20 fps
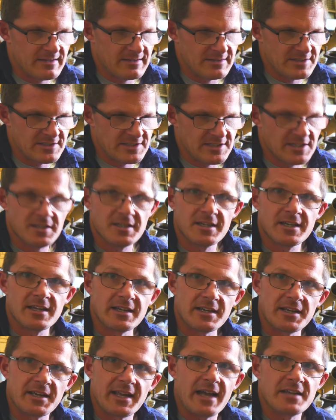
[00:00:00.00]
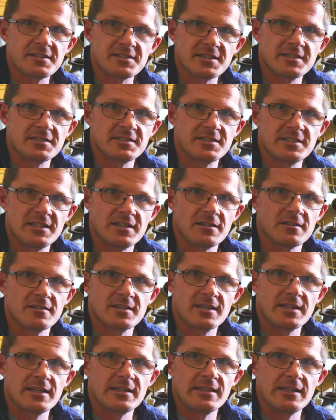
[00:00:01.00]
silicon gasket sealant
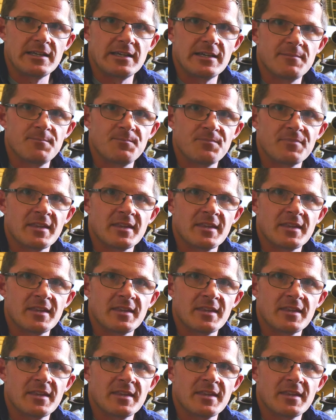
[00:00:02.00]
in there,